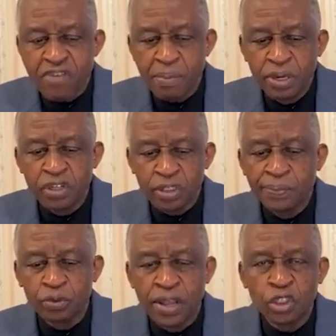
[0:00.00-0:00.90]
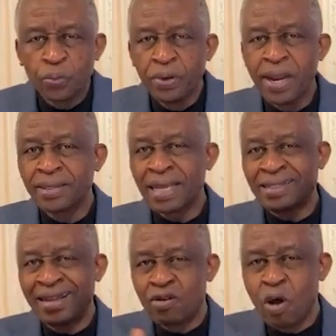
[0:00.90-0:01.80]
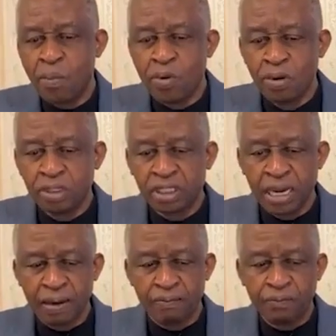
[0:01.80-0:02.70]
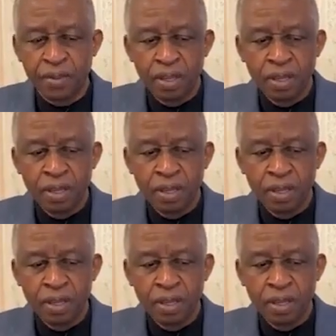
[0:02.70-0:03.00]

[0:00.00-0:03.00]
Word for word: in the family seem to experience as a normal thing.